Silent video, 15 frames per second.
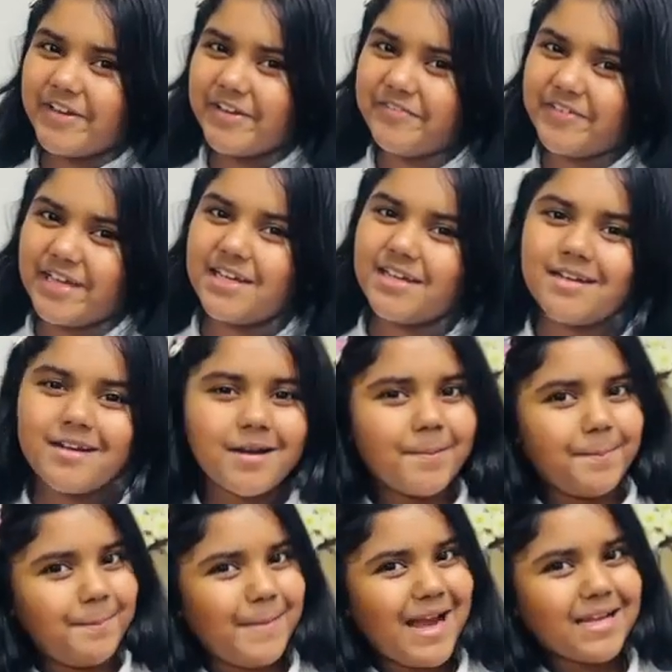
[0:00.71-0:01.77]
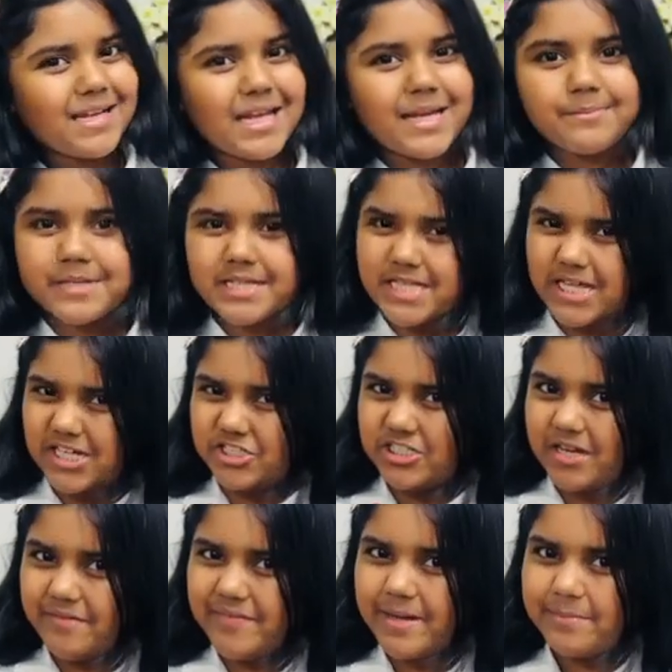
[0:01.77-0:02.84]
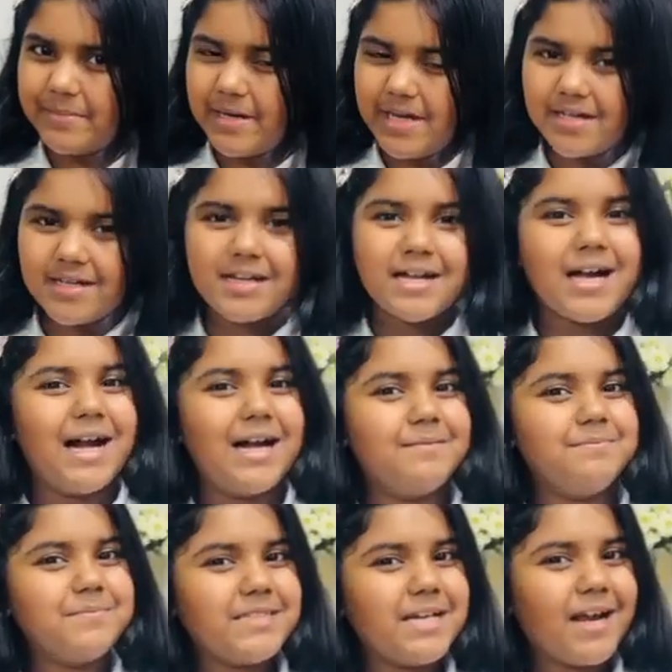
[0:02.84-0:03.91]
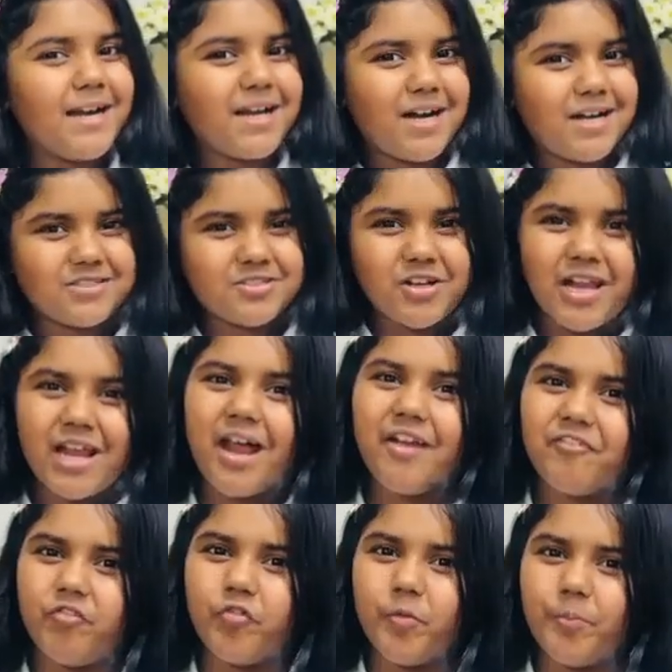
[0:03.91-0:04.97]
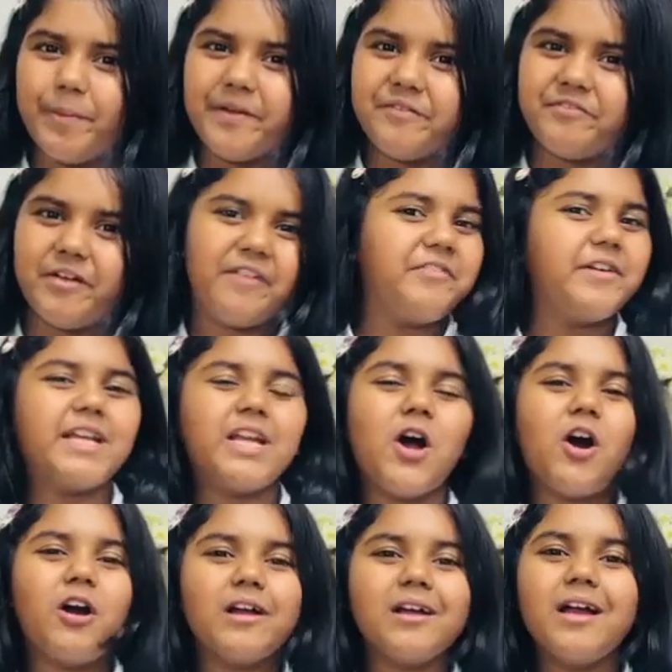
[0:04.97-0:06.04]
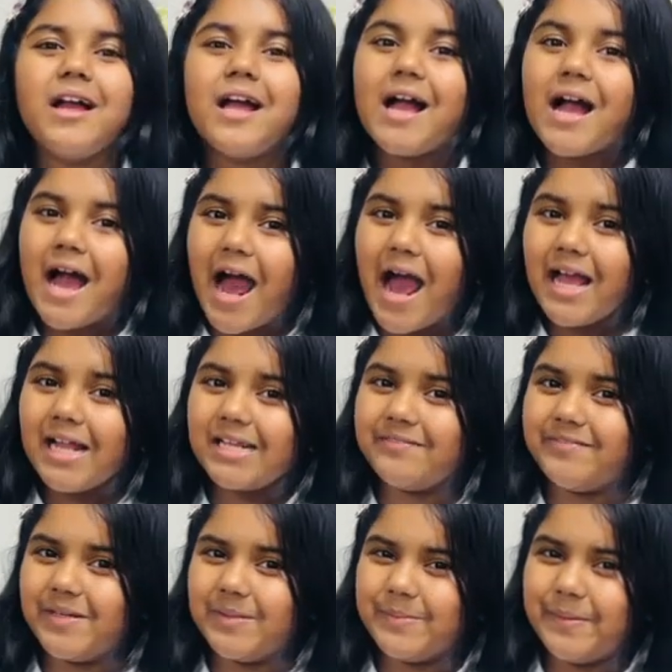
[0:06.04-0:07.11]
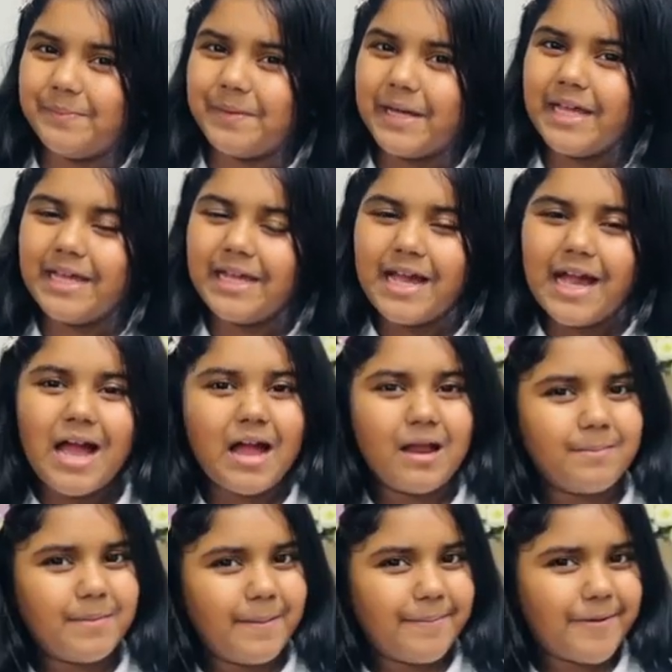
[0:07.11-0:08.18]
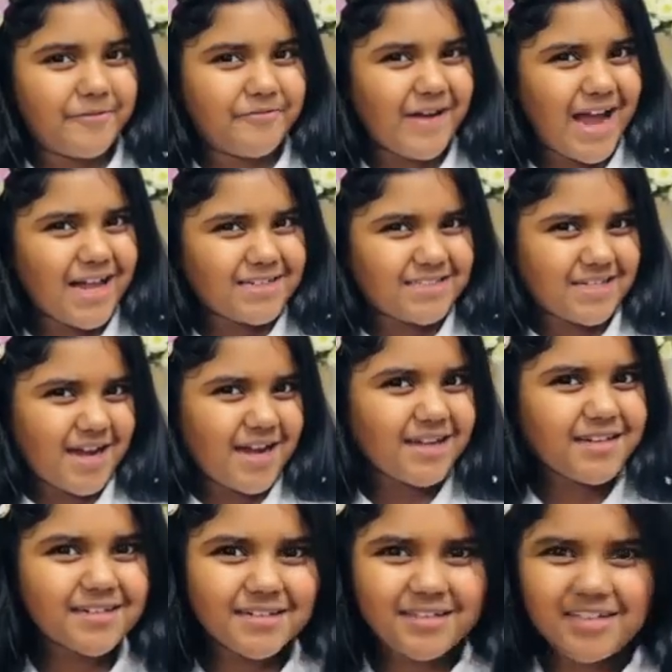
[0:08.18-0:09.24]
everyone. My name is Arshia Verma. I'm 10 years old and 4.5 feet long. I live in Mumbai and my profiles are...